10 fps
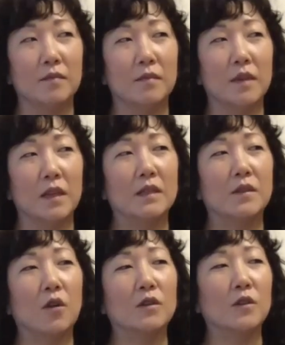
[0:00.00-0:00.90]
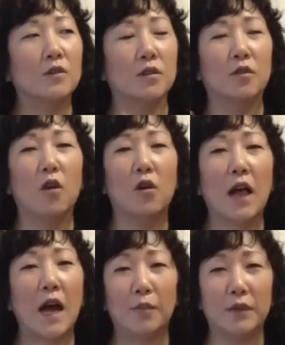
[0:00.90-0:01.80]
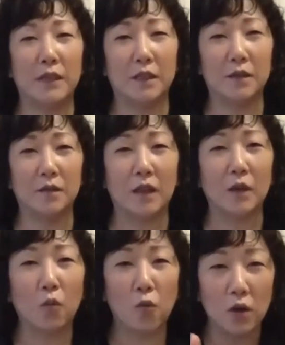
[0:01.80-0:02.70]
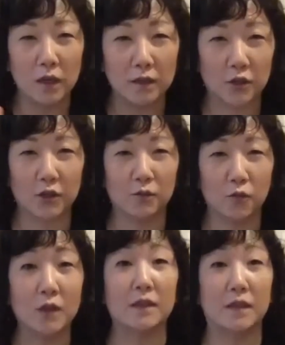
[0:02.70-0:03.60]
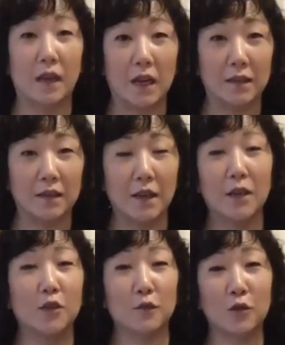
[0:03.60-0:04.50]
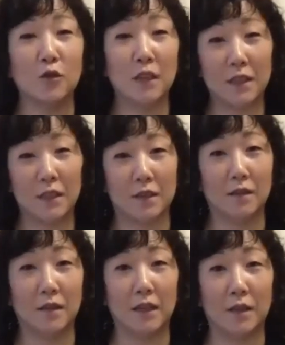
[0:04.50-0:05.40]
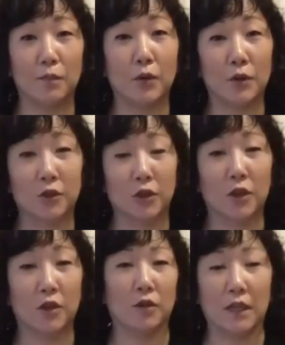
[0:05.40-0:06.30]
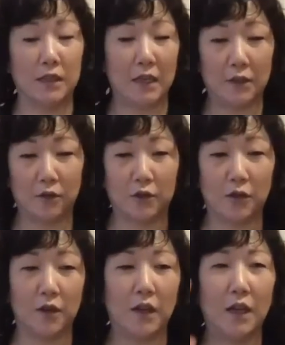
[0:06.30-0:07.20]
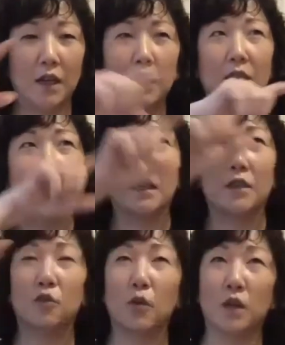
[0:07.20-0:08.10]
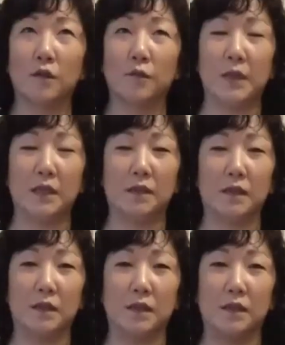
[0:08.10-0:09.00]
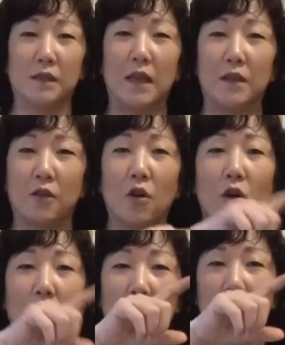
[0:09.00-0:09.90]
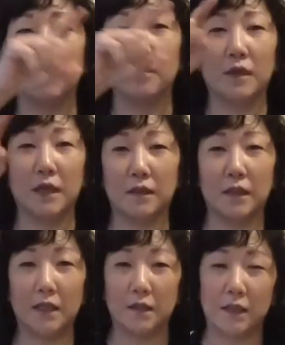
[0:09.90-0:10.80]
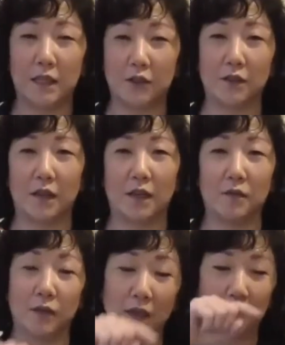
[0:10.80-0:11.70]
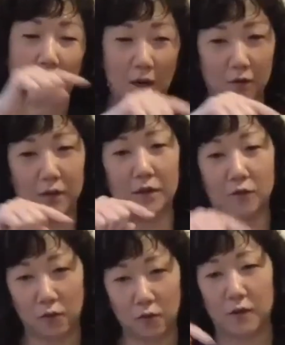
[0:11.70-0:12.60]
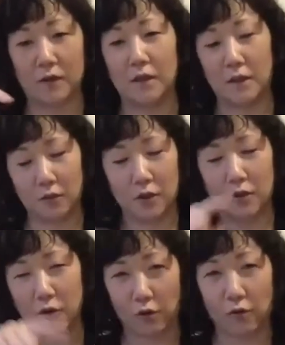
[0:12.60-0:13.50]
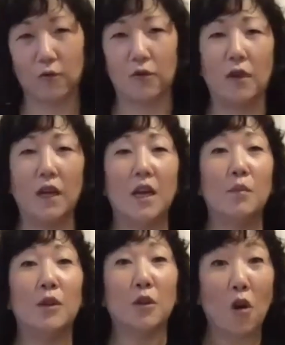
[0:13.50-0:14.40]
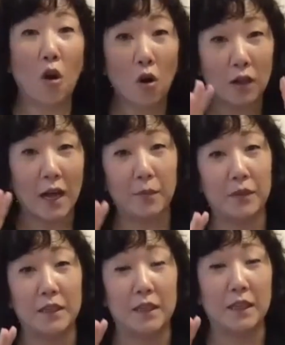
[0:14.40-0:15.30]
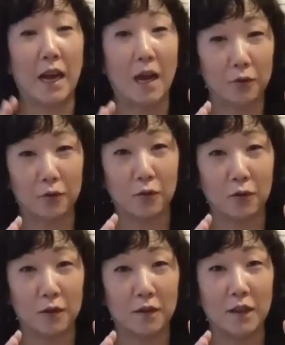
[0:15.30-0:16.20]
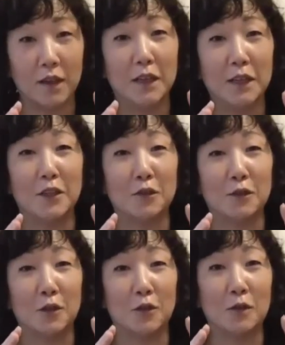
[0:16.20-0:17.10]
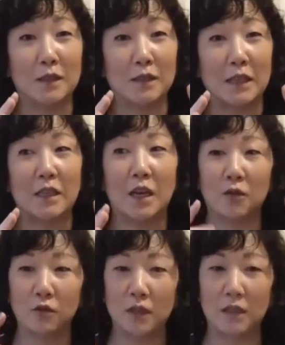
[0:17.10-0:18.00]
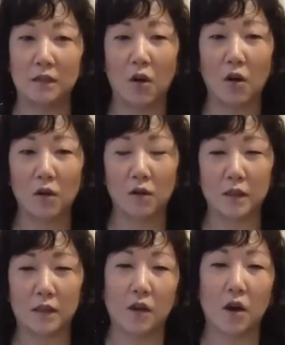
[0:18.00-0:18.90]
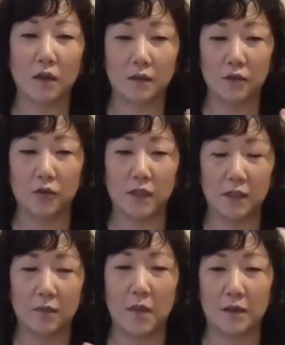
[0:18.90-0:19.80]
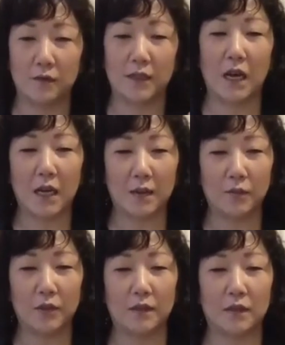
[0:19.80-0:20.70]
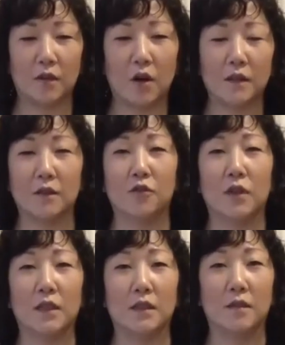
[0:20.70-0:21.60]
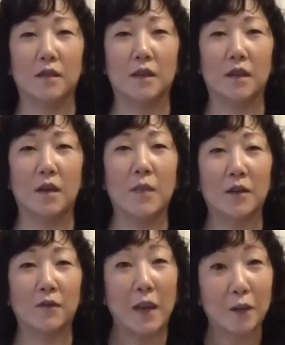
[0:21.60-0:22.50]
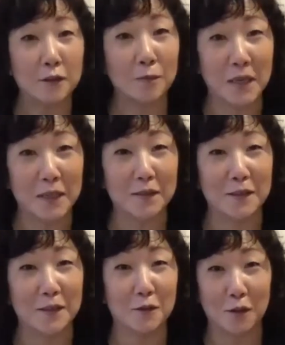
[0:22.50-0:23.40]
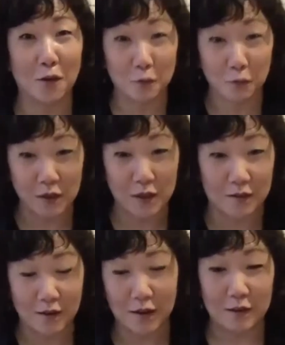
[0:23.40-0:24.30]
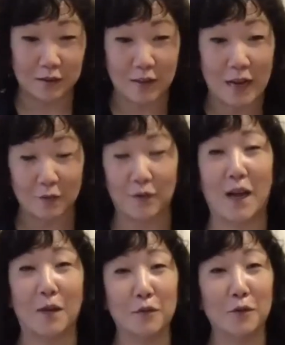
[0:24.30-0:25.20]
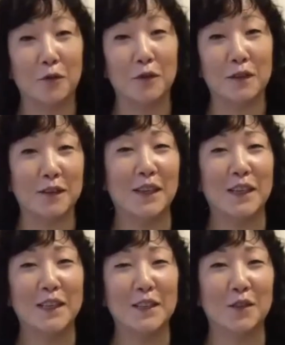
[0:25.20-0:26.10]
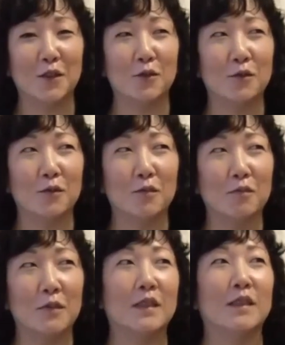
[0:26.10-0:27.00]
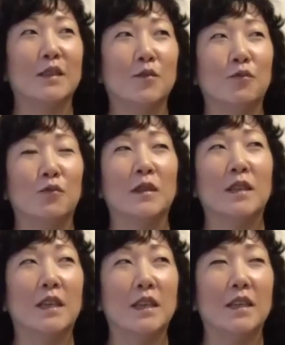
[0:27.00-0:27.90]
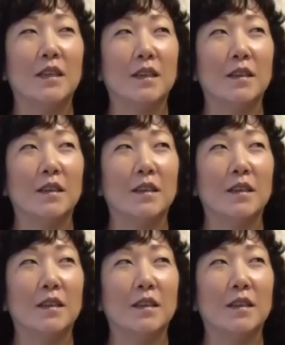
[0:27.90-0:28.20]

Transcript: It's also that they're all happening in like one sign. So if you look at a birth chart or like a natal chart, it's like 12 pieces and they're all like designated to each sign, like Aries, Taurus, you go through, but they're all happening in Capricorn. So it's like not only is it all in a concentrated amount of time, but it's in a concentrated amount of airspace. It's all within the sign of Capricorn. So this is really